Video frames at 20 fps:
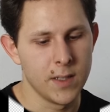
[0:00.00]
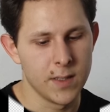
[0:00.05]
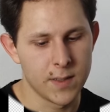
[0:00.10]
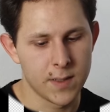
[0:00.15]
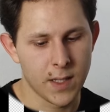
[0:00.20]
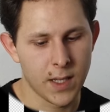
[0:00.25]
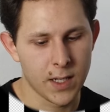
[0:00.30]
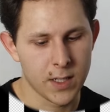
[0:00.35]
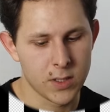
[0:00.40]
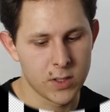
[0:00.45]

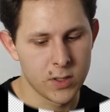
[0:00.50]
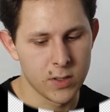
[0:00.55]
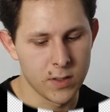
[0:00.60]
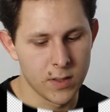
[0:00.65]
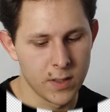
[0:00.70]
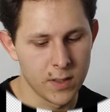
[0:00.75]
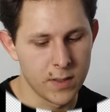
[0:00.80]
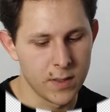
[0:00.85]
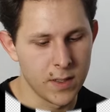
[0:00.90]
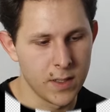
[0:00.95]
is
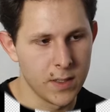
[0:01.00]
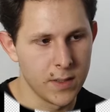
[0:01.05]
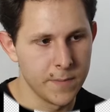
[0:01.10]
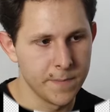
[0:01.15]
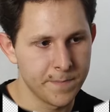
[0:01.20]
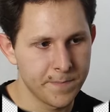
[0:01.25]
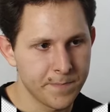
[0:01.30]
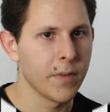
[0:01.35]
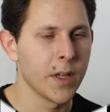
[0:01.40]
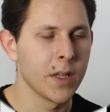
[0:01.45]
actually the
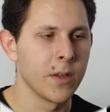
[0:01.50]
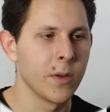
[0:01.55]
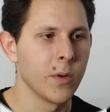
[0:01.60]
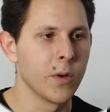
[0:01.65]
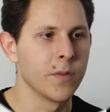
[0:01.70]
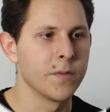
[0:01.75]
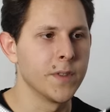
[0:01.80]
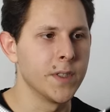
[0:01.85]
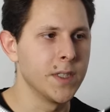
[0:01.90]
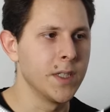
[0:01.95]
value
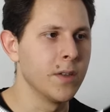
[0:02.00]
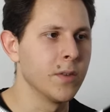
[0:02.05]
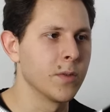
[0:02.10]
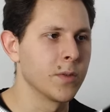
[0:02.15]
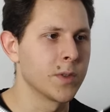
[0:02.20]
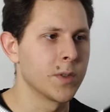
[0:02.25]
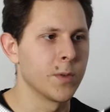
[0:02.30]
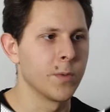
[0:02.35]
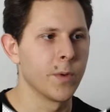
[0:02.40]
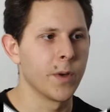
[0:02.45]
of 0.
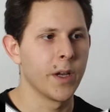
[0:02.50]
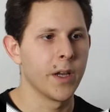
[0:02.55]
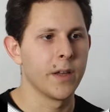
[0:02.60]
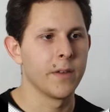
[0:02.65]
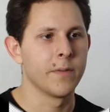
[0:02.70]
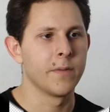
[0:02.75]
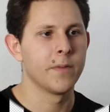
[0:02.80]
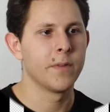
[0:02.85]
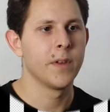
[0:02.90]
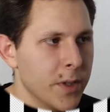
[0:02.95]
So you
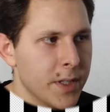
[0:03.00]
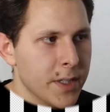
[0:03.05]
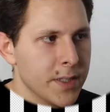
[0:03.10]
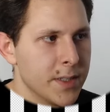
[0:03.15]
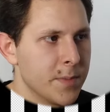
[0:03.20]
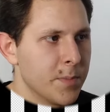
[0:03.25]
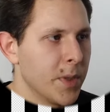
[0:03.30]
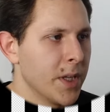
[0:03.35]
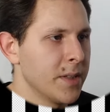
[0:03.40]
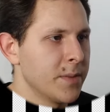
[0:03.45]
have, with the
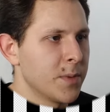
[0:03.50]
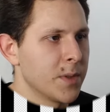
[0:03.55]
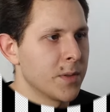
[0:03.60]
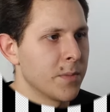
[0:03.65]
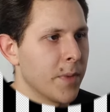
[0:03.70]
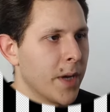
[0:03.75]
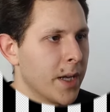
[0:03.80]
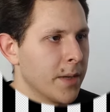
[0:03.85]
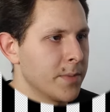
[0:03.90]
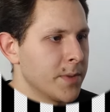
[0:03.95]

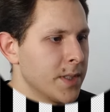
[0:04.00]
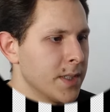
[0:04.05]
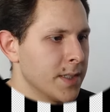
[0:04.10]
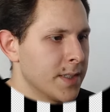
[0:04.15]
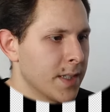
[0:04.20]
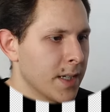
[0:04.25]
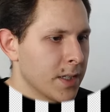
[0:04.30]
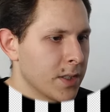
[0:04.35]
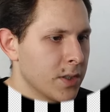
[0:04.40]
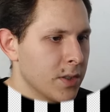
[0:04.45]
displacement maps,
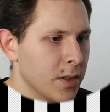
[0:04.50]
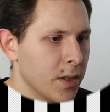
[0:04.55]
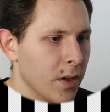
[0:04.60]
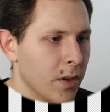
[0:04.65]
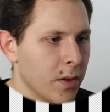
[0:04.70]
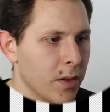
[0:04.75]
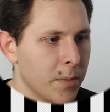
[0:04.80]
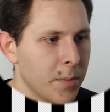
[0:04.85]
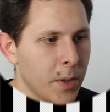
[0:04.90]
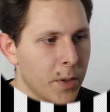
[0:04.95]
it's actually
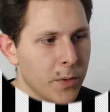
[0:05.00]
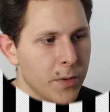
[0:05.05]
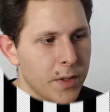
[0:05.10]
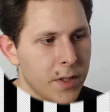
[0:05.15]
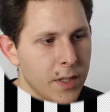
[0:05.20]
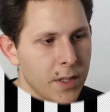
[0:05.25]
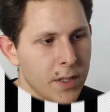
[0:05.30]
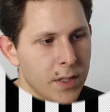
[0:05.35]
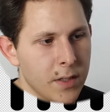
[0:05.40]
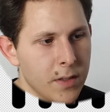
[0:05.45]
all about
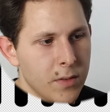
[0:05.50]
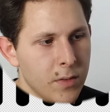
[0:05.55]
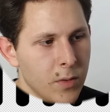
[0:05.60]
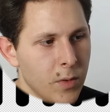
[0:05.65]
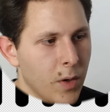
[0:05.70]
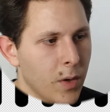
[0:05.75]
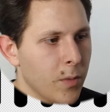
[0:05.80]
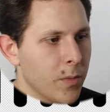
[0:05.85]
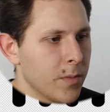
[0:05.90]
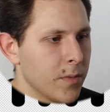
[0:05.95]
the,
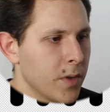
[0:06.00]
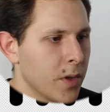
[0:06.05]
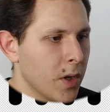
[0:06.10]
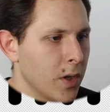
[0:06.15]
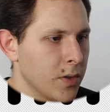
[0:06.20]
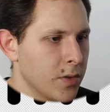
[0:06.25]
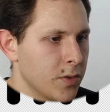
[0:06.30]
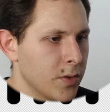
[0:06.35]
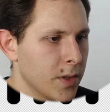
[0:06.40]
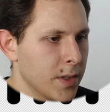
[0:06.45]

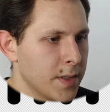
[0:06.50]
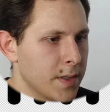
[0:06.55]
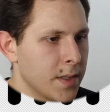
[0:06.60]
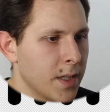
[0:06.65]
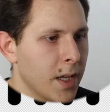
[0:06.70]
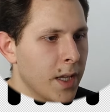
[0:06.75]
contrast.